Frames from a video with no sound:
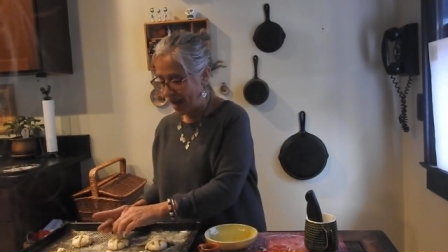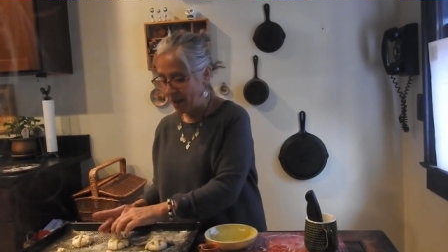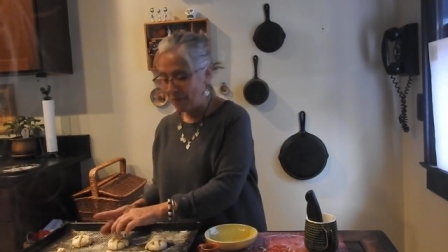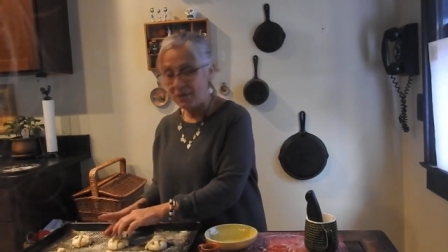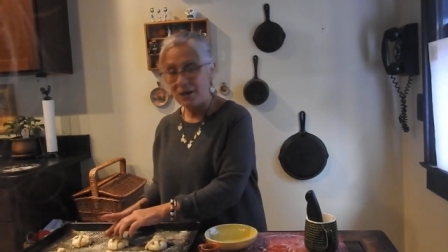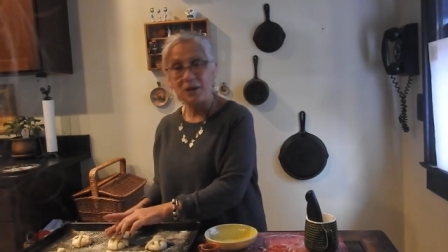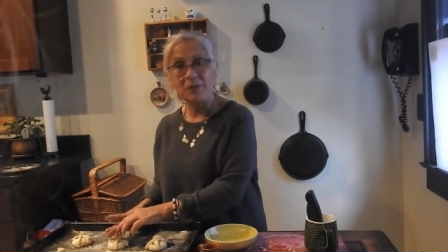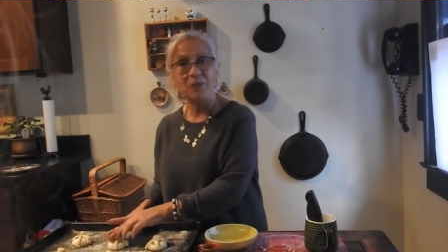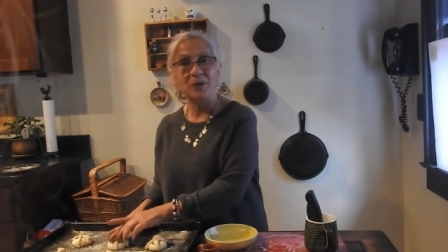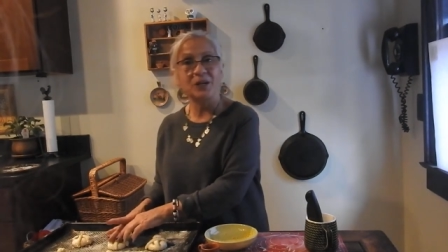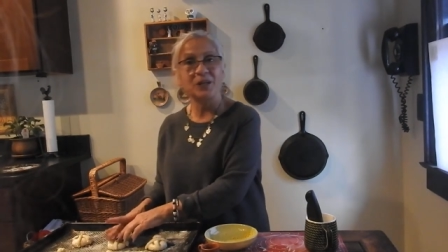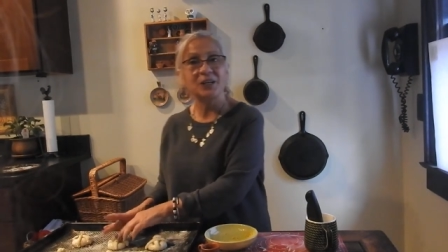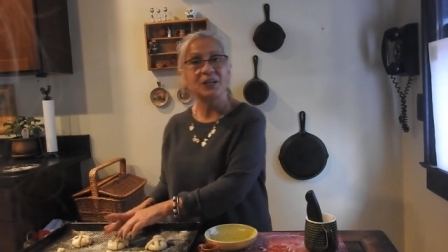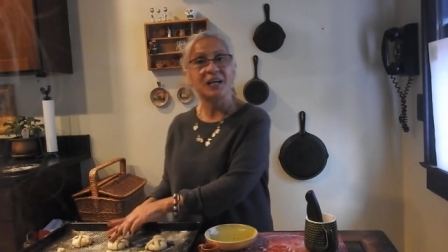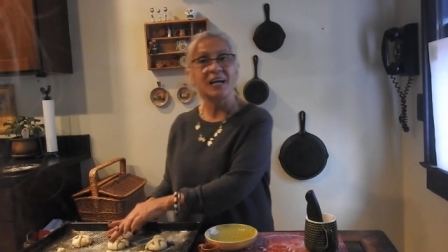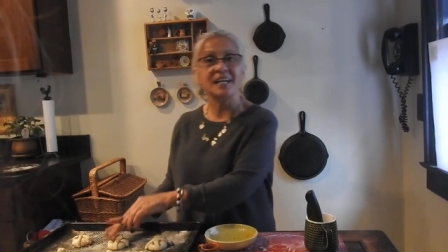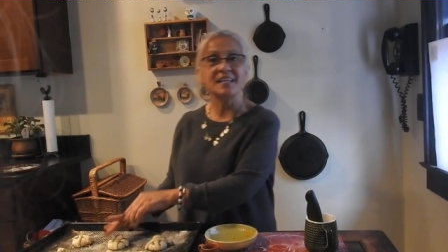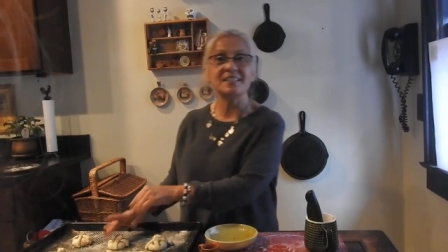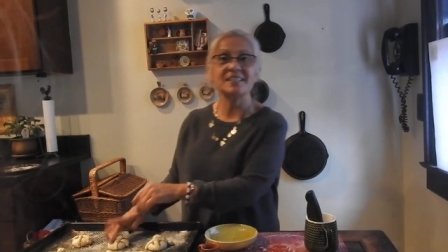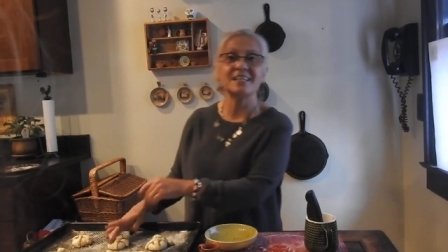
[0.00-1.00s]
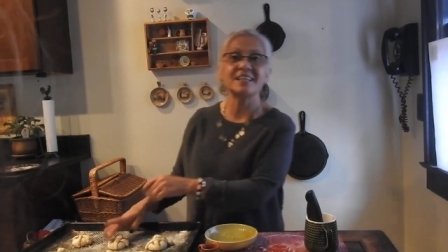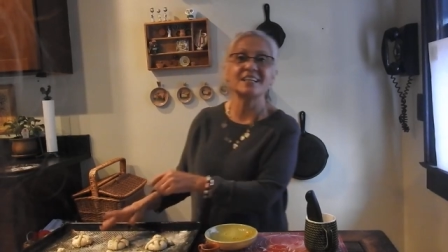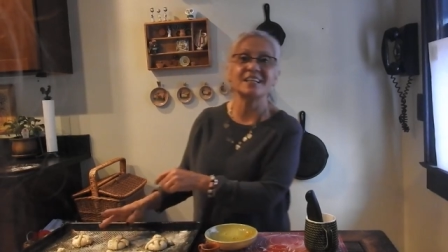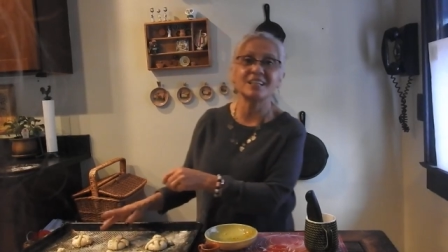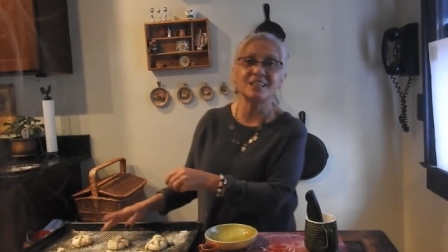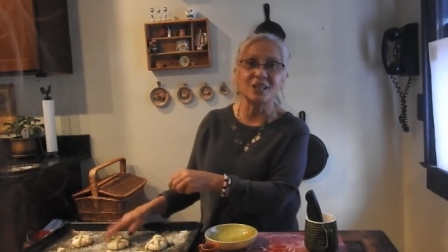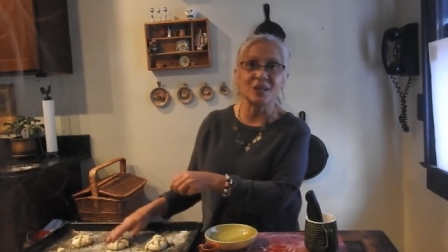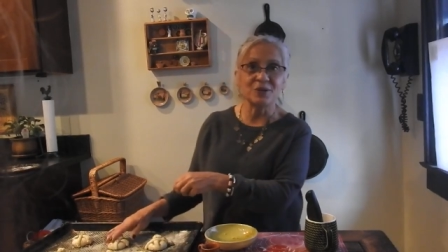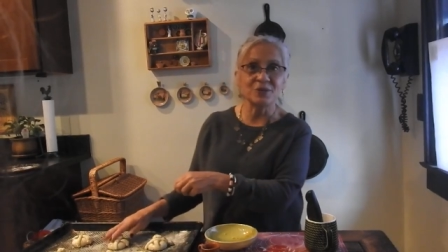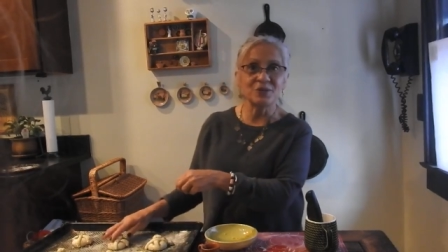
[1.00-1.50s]
I'm going to bring you guys in
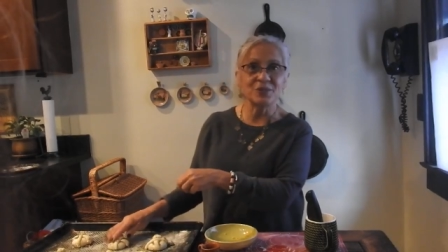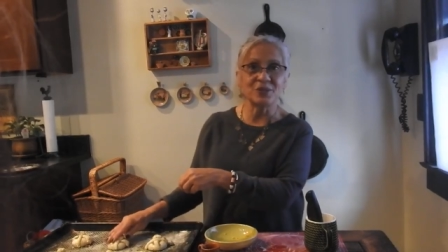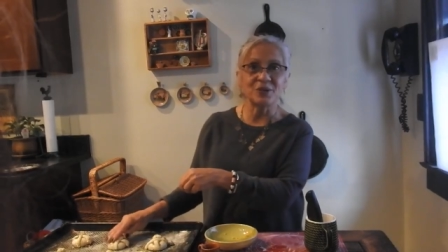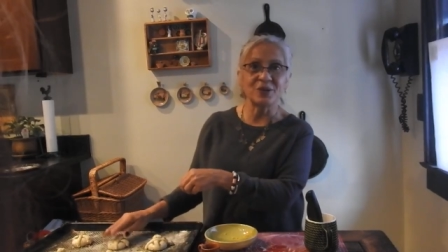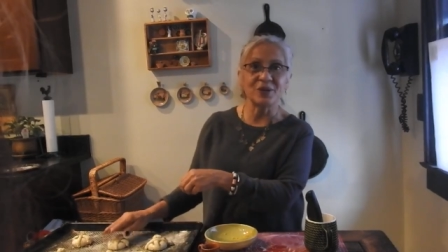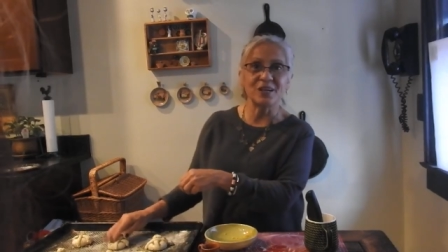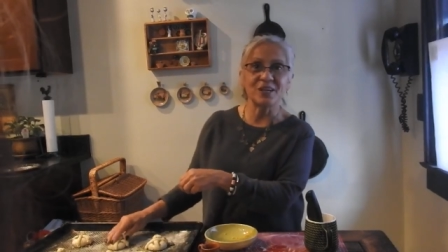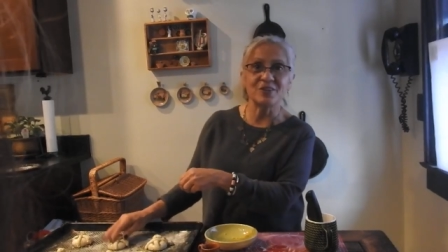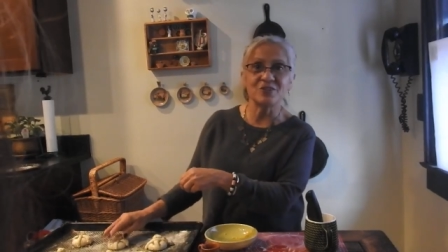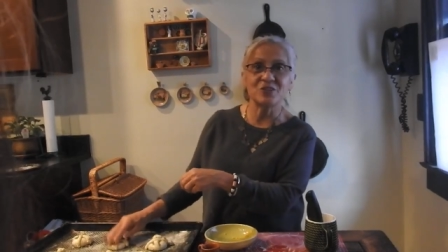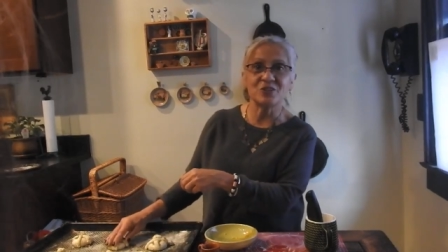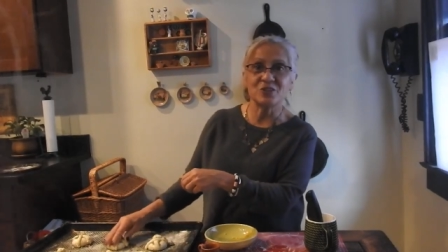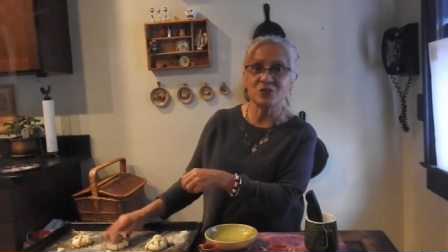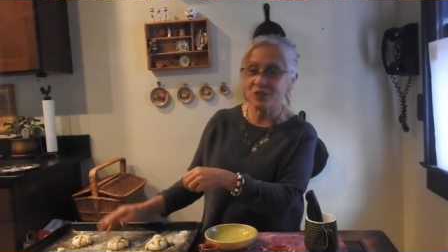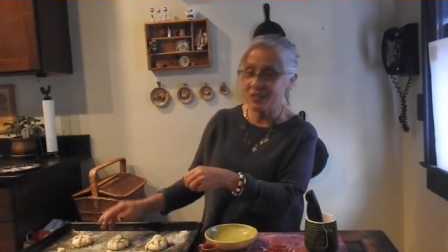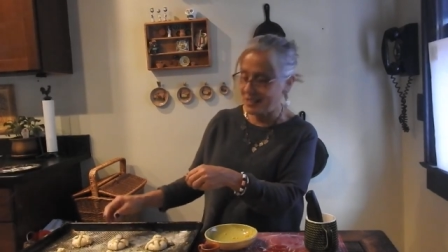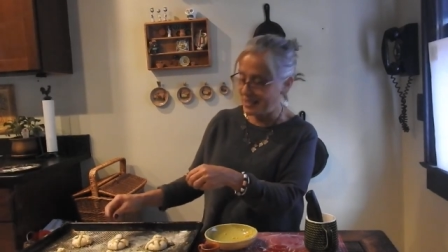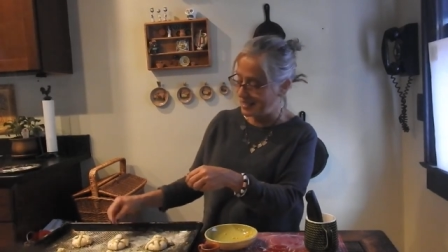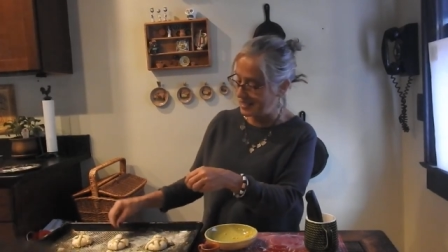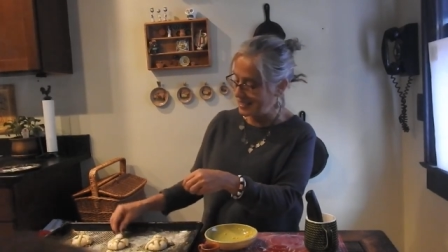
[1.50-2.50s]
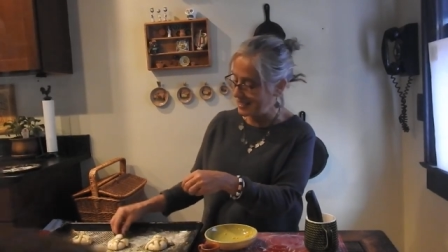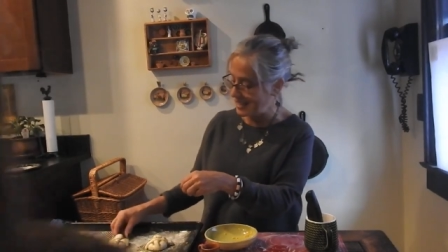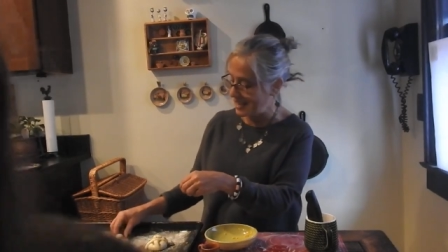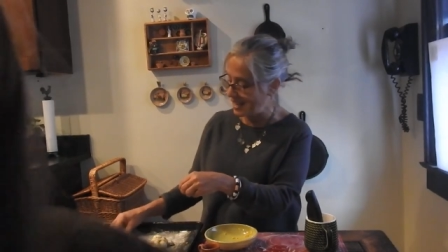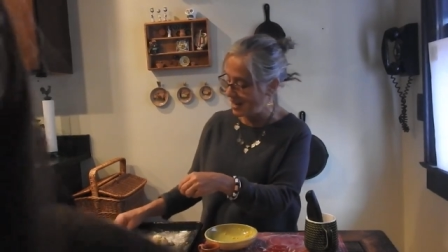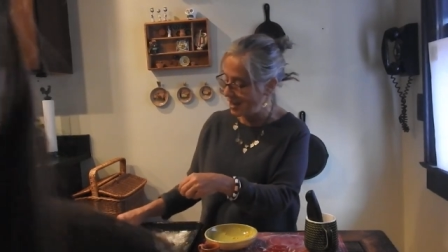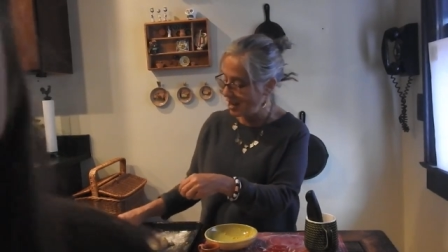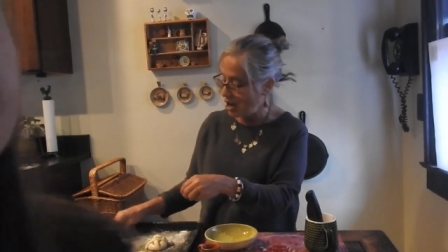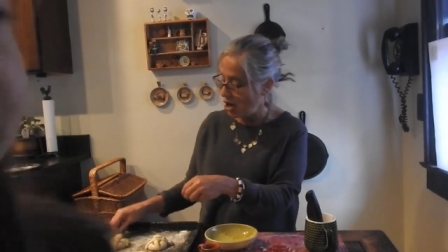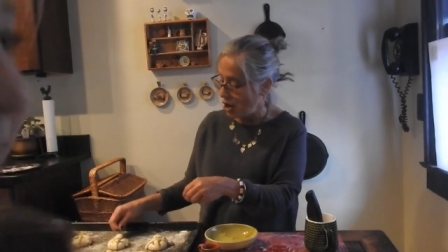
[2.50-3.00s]
closer here so you can
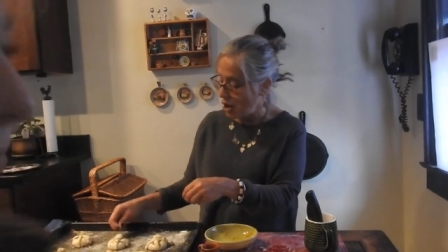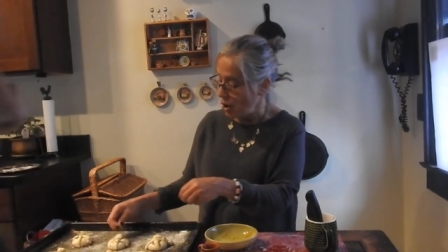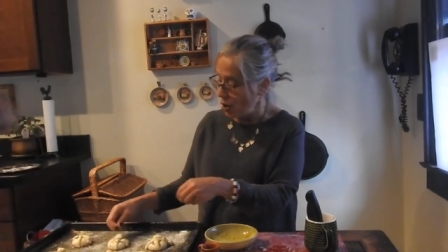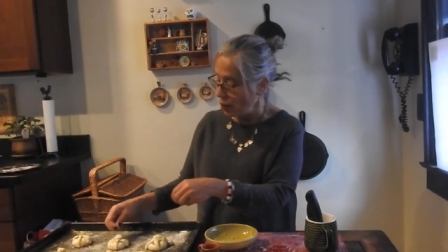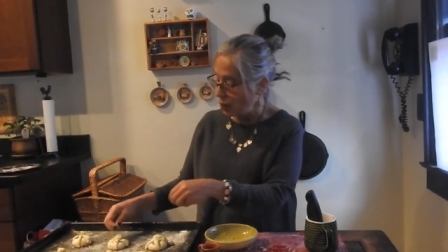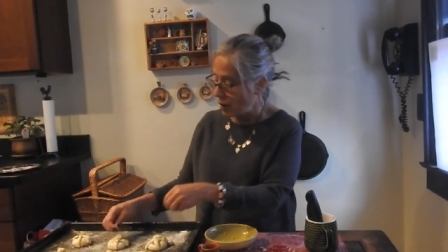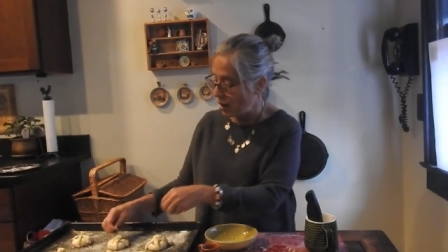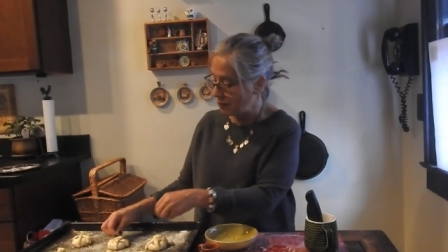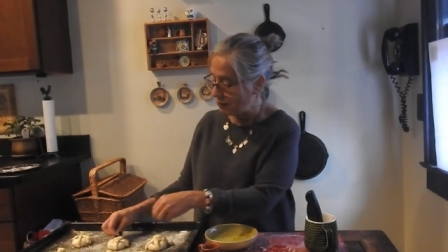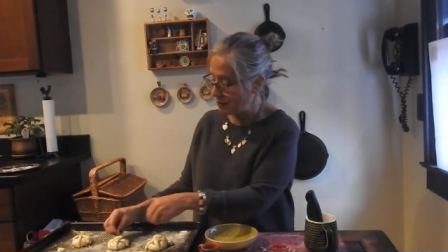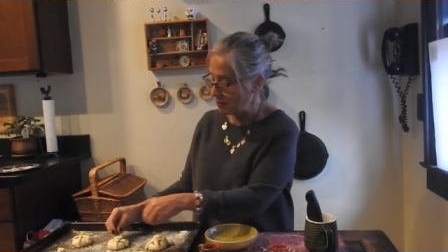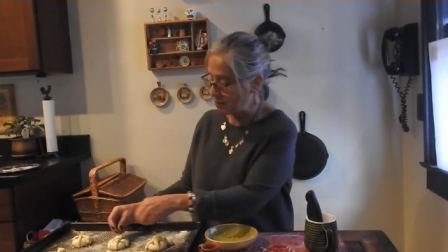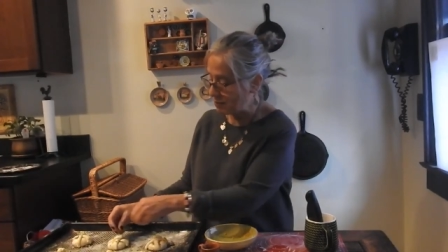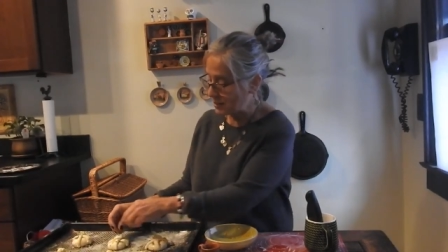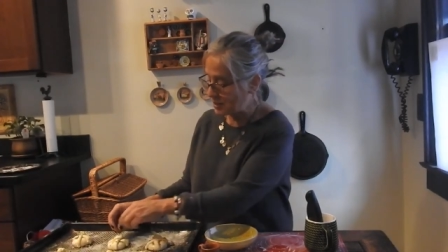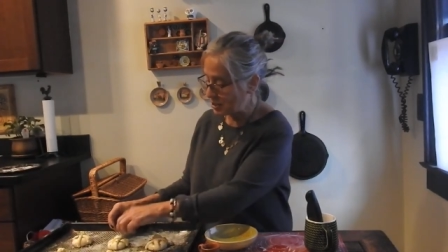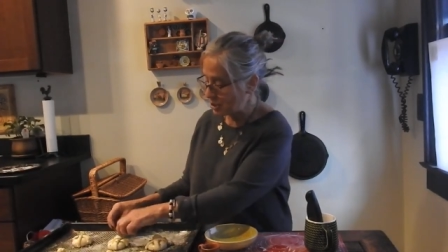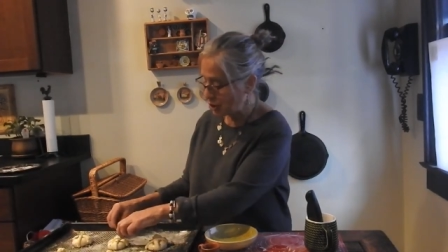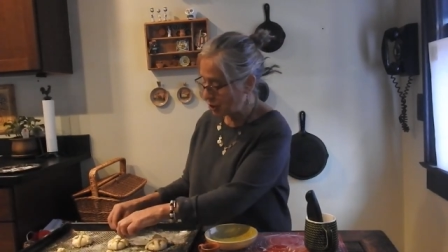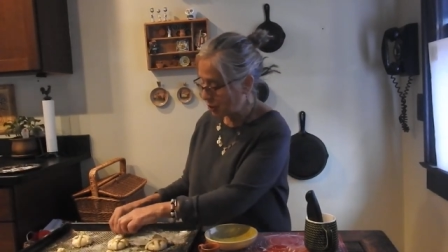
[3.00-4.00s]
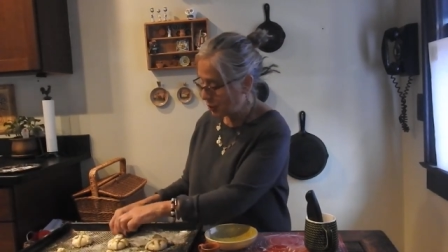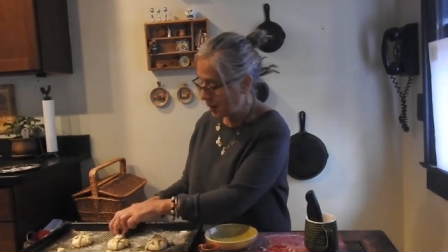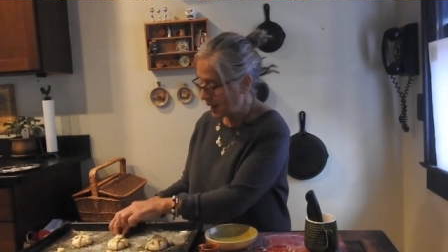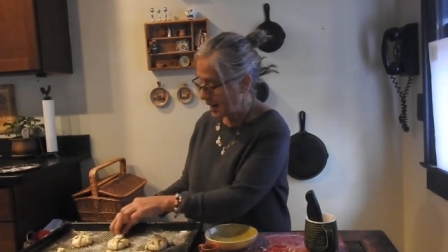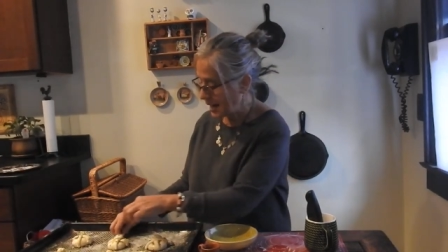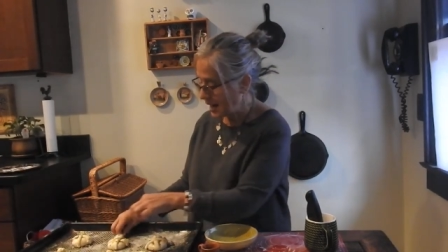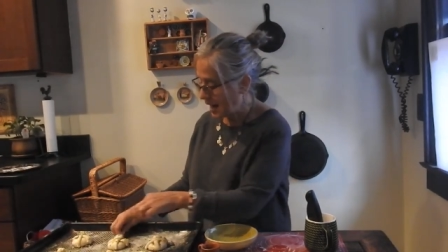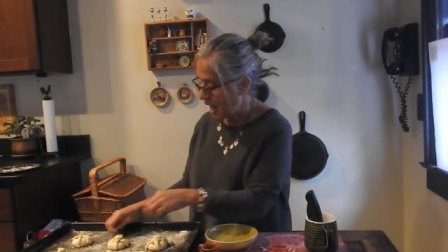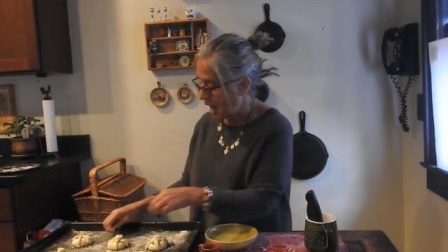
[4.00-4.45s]
see what we've been doing.